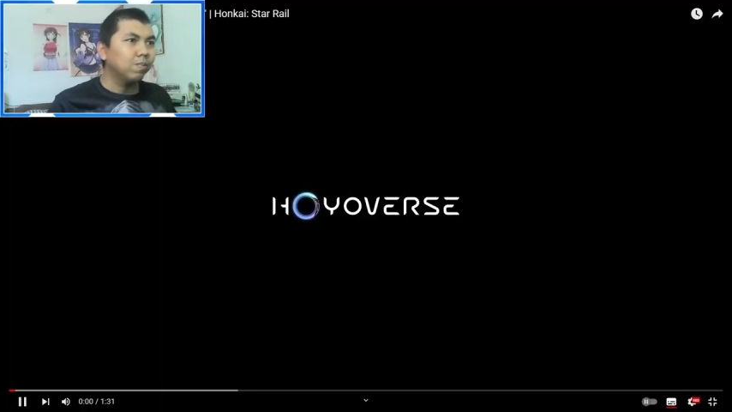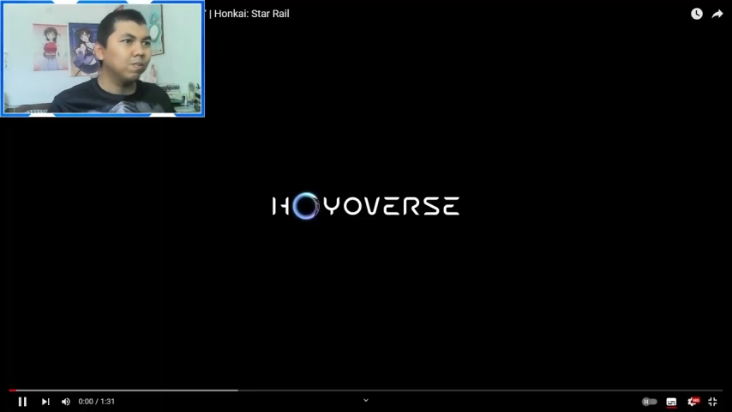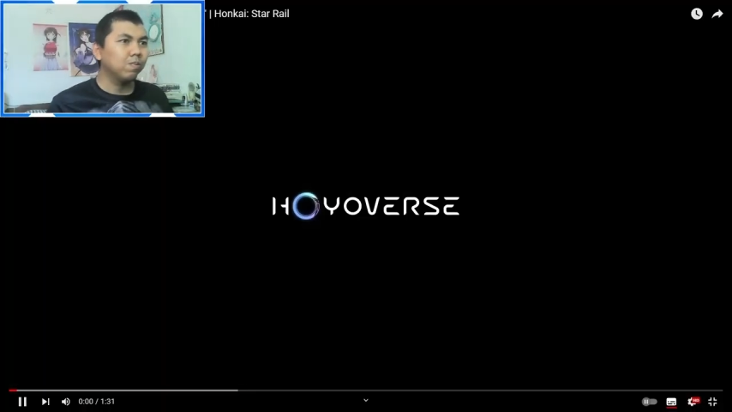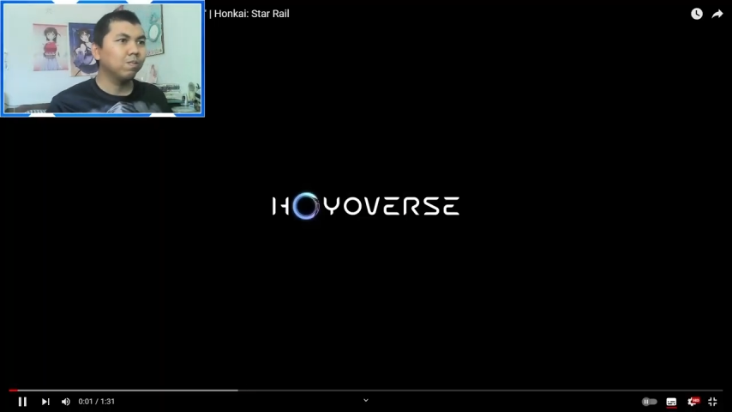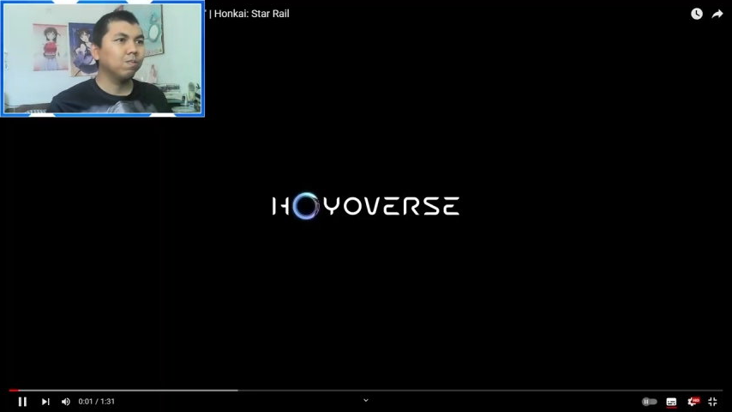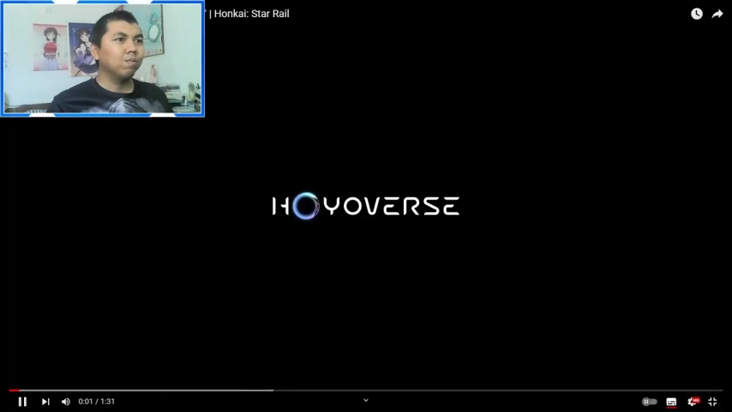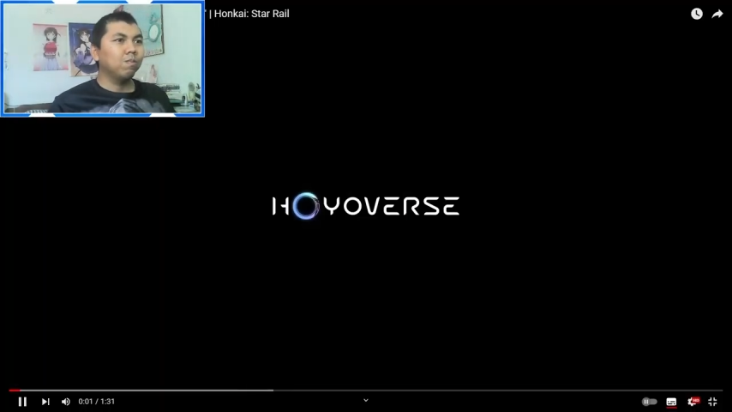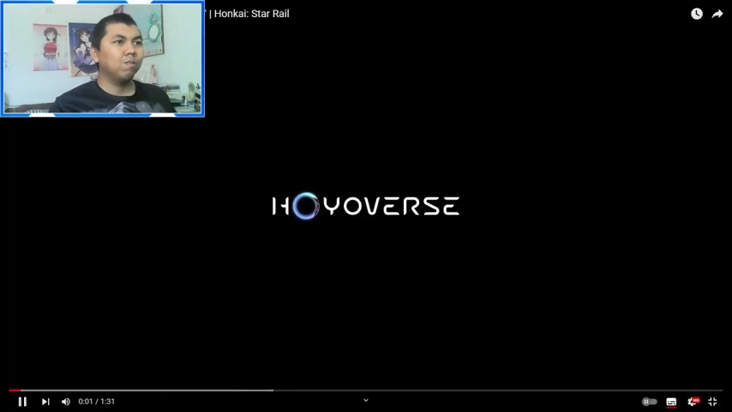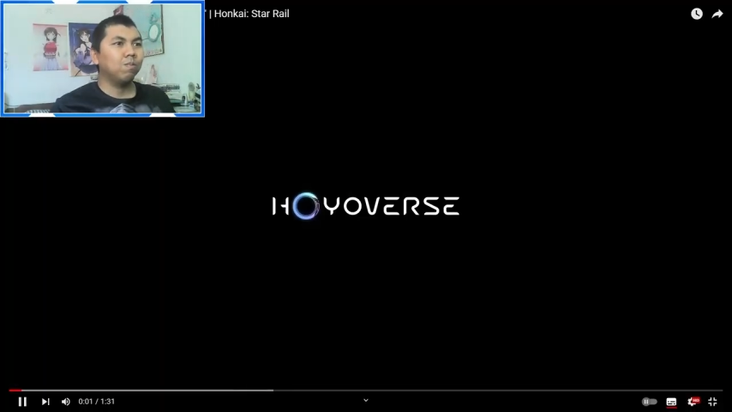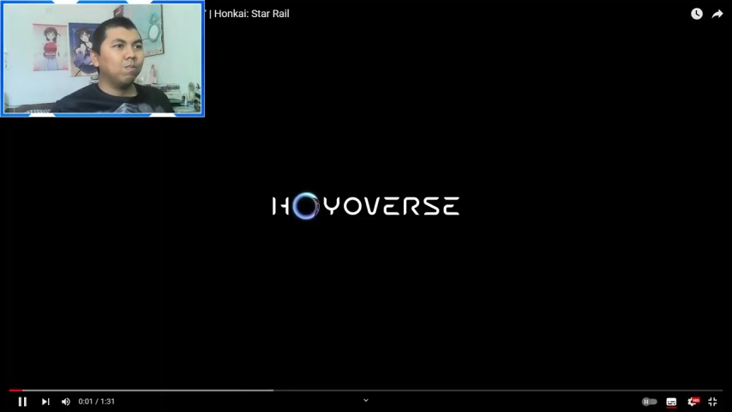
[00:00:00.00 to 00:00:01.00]

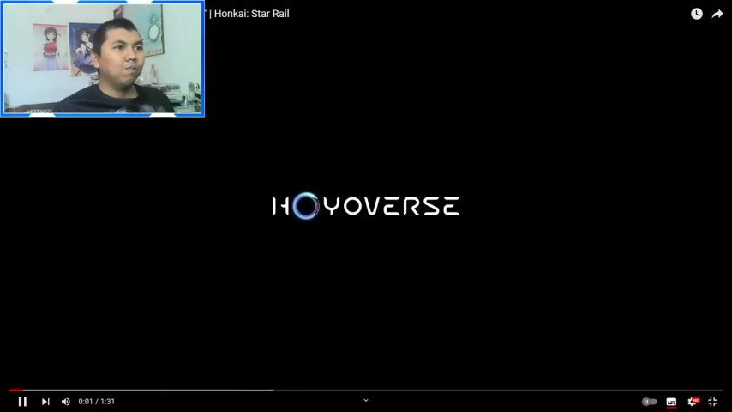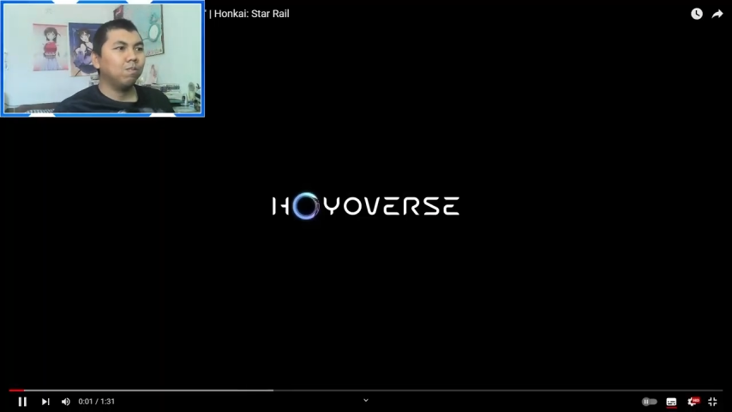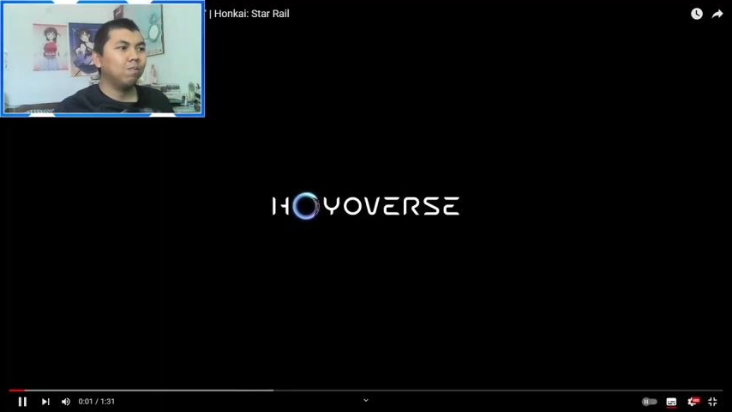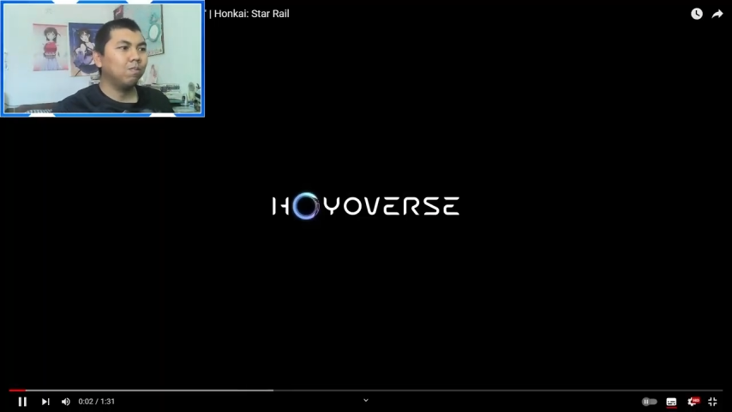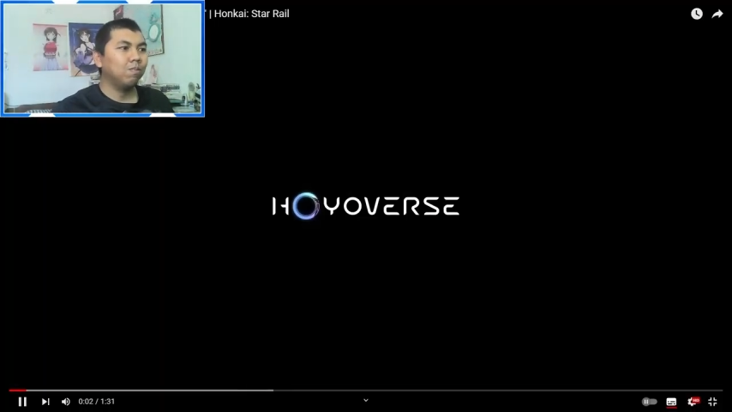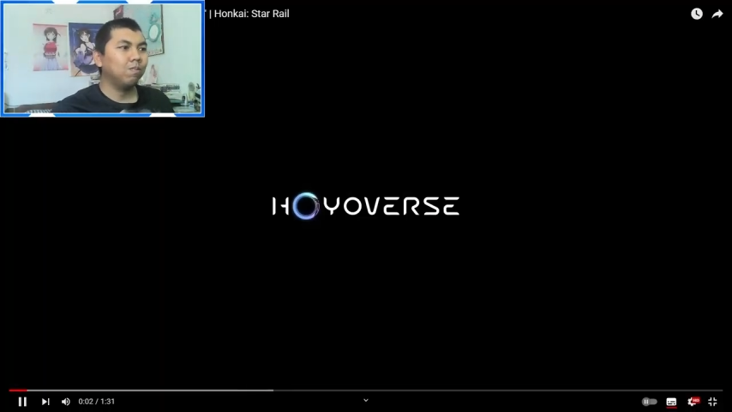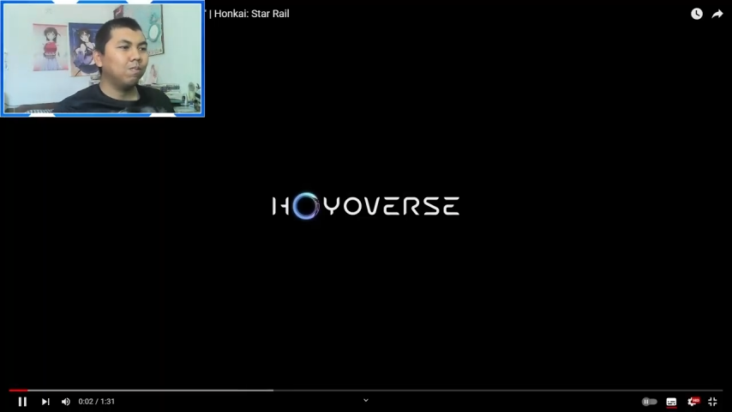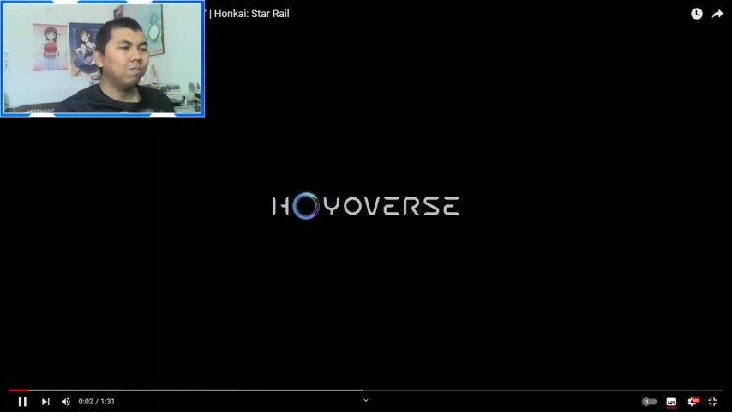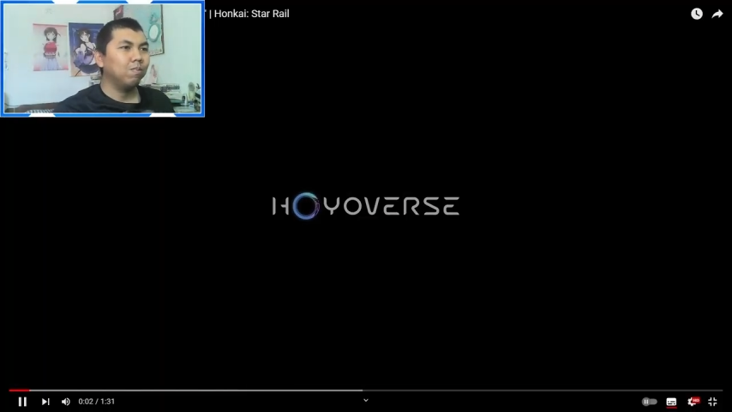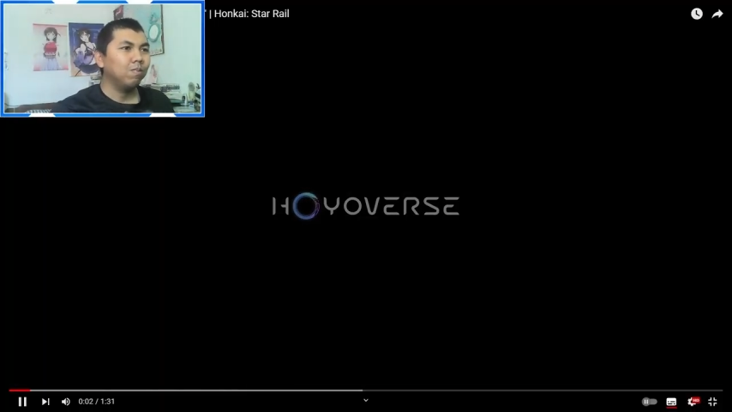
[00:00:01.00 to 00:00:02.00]

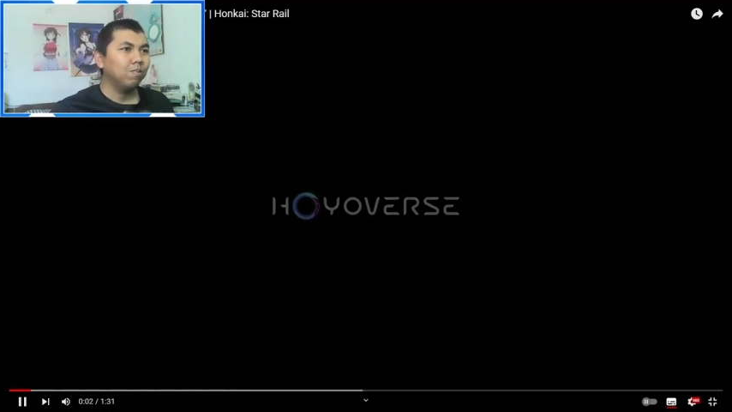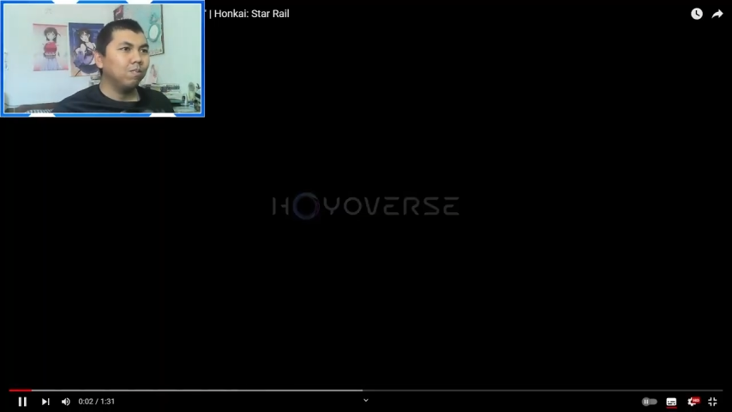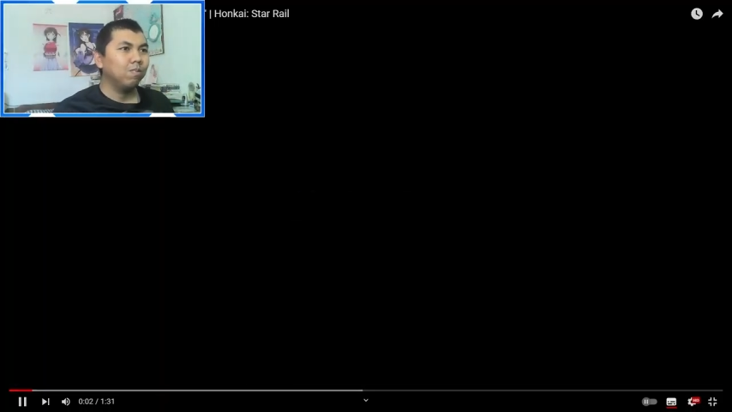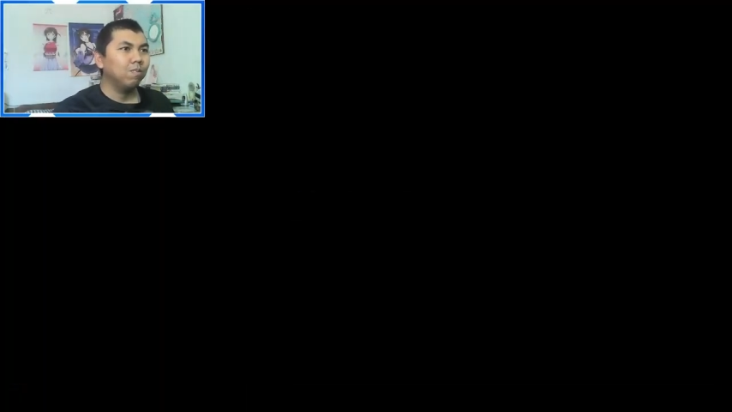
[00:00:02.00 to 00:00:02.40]
Nobody speaks.